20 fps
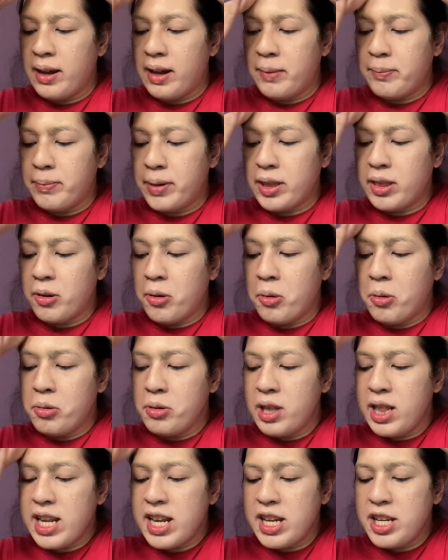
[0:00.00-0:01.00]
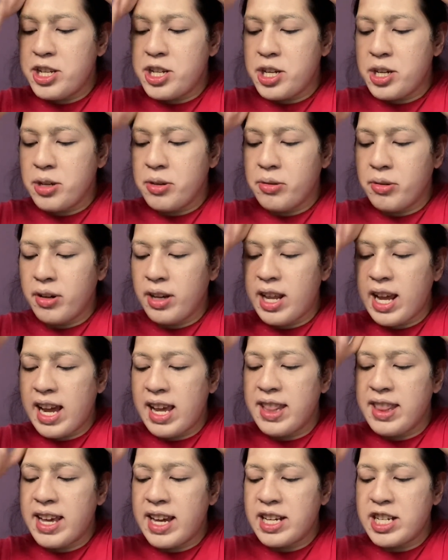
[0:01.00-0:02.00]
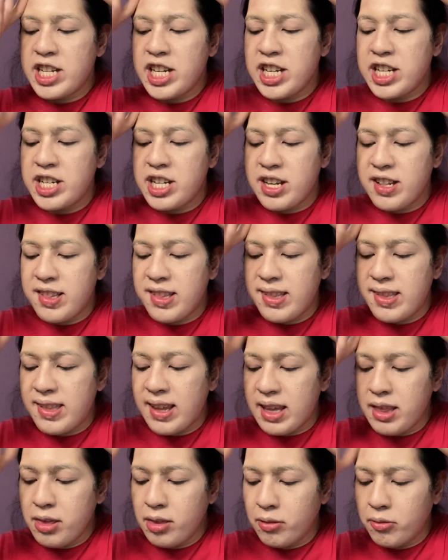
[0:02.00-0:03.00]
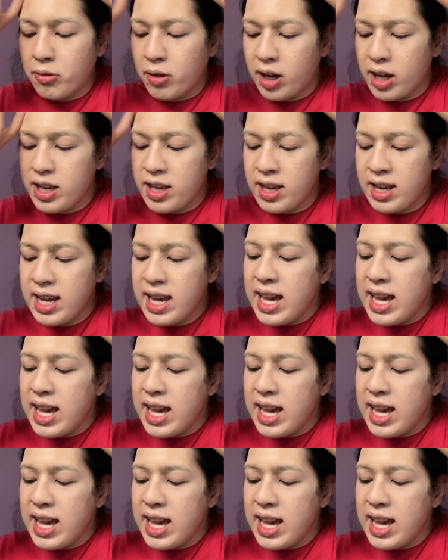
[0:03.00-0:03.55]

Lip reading: but only chewed, and that she should send one